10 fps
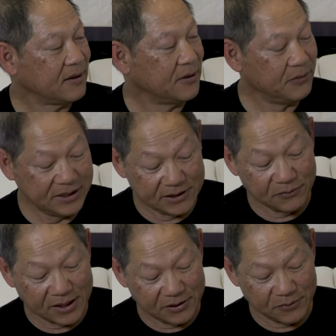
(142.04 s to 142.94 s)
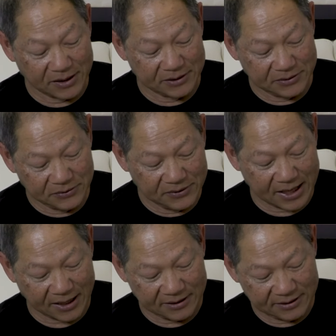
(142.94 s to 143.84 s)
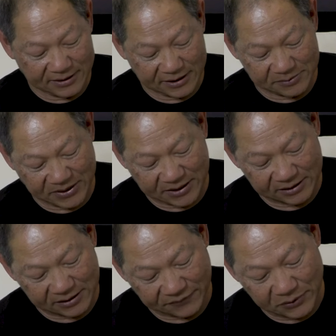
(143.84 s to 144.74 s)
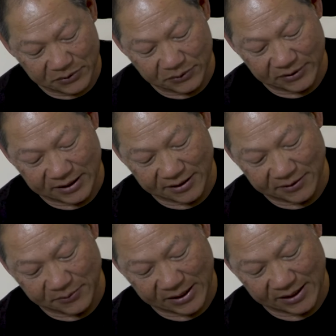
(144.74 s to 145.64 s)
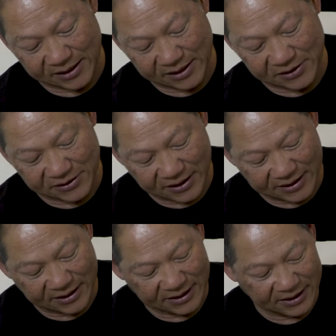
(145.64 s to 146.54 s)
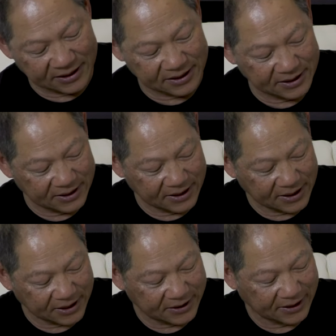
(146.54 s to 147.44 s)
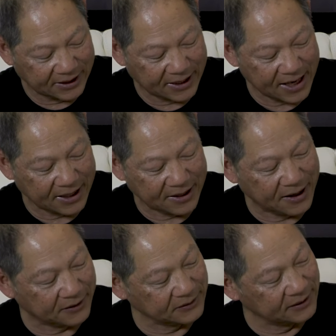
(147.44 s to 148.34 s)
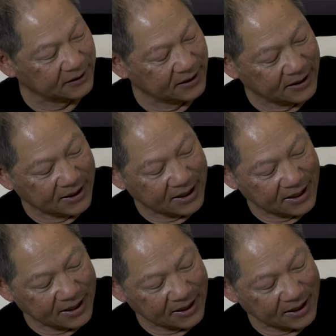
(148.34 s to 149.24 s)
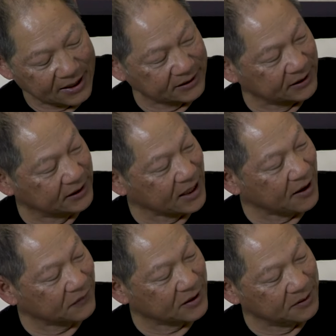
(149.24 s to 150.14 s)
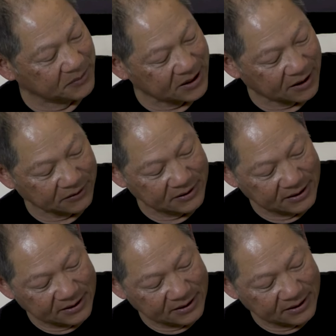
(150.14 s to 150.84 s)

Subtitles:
The reason why you want to do that is because if you do it the other way and you tuck it in and let it hang out, as the shaft comes out,